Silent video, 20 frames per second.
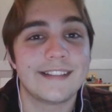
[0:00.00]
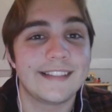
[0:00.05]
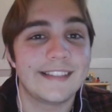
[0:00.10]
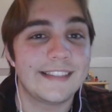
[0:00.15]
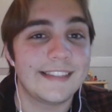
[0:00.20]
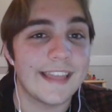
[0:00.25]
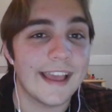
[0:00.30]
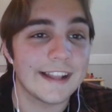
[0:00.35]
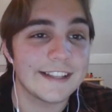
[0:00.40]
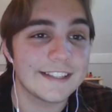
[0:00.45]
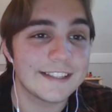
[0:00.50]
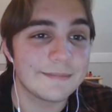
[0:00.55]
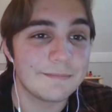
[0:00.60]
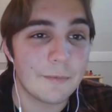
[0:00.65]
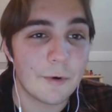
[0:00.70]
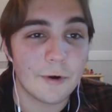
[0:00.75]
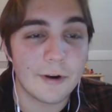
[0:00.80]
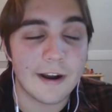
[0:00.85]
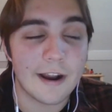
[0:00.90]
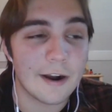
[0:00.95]
the Wolves' fault
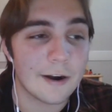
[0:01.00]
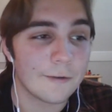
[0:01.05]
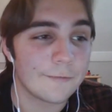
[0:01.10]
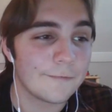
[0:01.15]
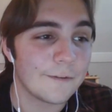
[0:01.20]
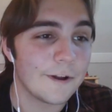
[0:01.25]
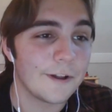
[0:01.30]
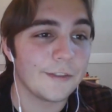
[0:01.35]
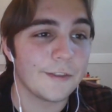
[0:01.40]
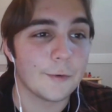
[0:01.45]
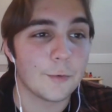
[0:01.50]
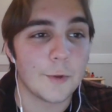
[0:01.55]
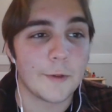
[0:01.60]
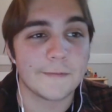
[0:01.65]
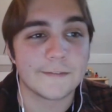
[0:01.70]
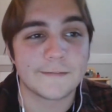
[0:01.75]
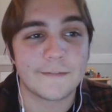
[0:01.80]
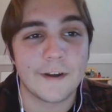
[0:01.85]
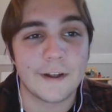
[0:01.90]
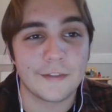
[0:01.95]
than, you know,
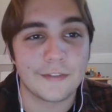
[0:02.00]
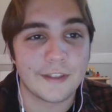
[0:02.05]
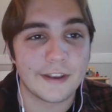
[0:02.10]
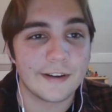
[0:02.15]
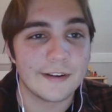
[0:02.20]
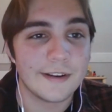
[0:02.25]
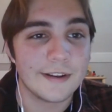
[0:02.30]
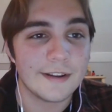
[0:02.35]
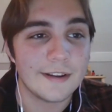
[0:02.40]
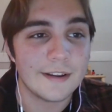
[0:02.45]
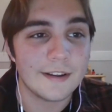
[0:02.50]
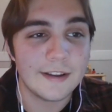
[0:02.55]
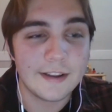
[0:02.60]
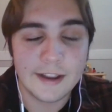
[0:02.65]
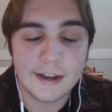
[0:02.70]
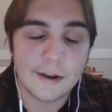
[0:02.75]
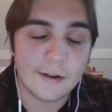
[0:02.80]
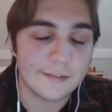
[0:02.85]
obviously you want Jaden to play